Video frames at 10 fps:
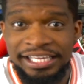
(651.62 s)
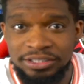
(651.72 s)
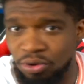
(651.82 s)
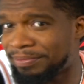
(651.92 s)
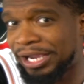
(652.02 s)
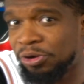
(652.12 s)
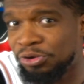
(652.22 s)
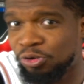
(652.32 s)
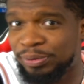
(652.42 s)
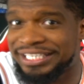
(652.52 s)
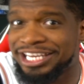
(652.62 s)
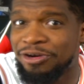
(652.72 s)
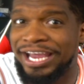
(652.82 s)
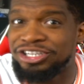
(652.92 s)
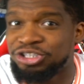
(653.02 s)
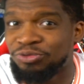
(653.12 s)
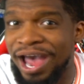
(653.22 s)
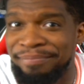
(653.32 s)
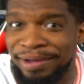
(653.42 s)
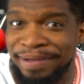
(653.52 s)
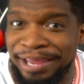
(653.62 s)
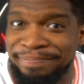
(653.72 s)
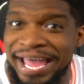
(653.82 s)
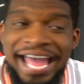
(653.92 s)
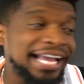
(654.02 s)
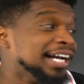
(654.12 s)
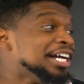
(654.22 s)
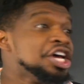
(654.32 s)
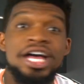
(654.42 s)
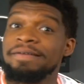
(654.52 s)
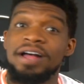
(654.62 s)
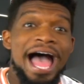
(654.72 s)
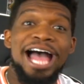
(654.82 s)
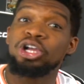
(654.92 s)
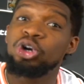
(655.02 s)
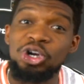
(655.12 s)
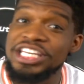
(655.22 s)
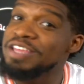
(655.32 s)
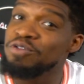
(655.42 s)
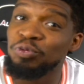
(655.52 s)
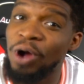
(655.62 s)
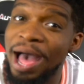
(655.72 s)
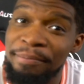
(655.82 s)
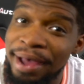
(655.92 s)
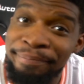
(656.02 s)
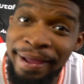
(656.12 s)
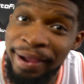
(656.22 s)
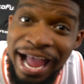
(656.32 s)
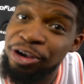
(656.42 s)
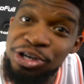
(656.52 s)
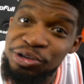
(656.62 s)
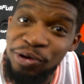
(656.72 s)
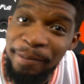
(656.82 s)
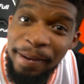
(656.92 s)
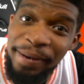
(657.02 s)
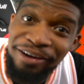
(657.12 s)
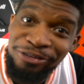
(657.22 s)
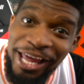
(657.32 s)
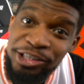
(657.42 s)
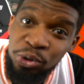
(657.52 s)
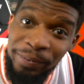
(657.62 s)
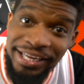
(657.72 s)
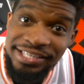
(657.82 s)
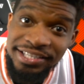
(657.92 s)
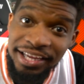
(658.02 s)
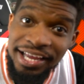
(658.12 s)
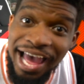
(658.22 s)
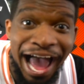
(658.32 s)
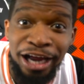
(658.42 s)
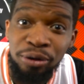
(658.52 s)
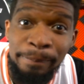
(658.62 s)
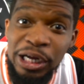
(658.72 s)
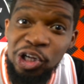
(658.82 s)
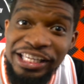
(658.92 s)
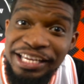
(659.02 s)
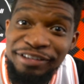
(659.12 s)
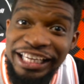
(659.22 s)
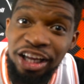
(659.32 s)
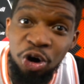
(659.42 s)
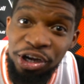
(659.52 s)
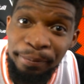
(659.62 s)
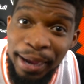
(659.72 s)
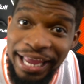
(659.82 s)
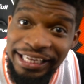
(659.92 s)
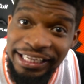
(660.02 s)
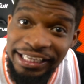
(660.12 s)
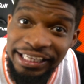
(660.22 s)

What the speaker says: So I'm like, oh, no big deal. I can just ride my bike back. I couldn't even ride my bike for like 2 minutes. I could barely even get on the bike.